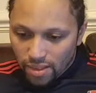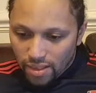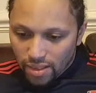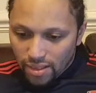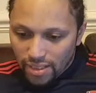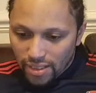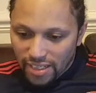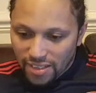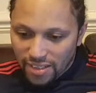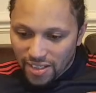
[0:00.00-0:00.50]

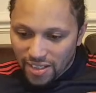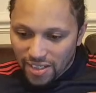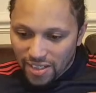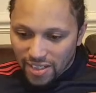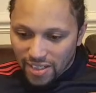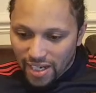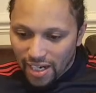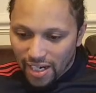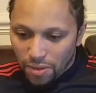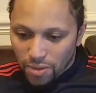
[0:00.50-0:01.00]

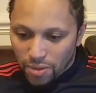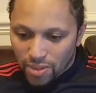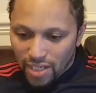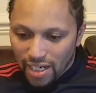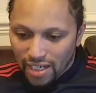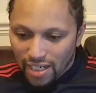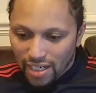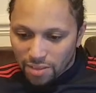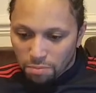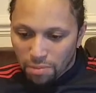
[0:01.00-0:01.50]
DT's hat or
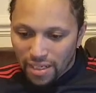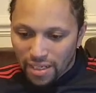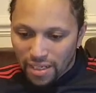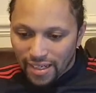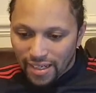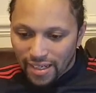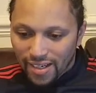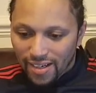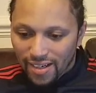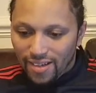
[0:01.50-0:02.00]
Ty's
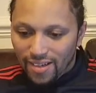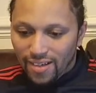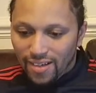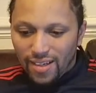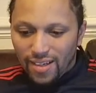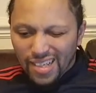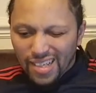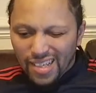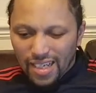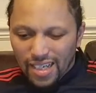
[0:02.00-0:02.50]
beanie?
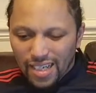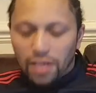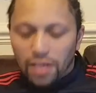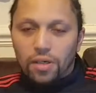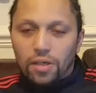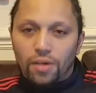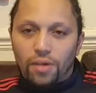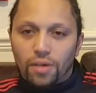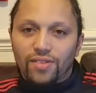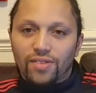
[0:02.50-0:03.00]
I'll
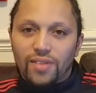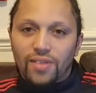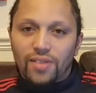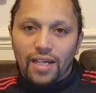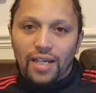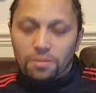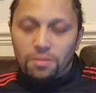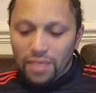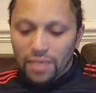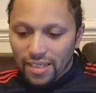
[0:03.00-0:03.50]
go with
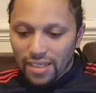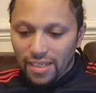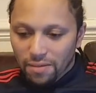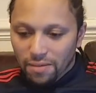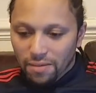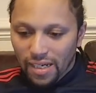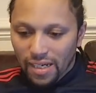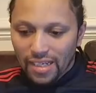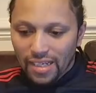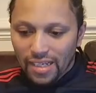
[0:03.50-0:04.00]
Ty's beanie,
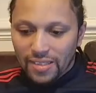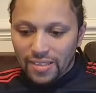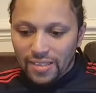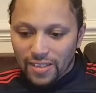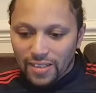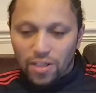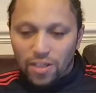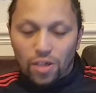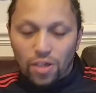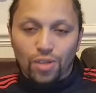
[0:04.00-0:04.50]
man. At least
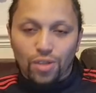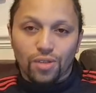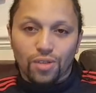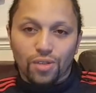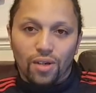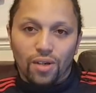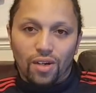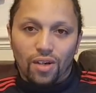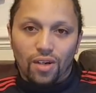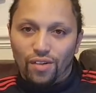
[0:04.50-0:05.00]
it's
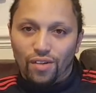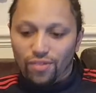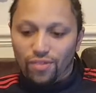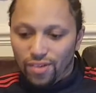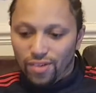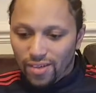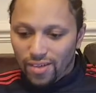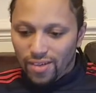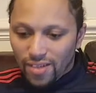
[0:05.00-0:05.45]
Arsenal on the front.